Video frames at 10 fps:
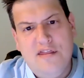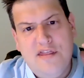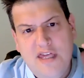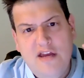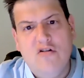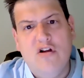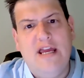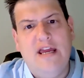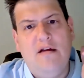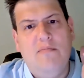
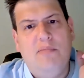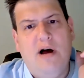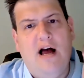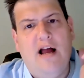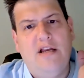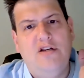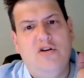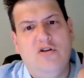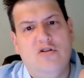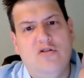theory behind
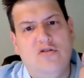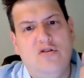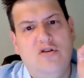your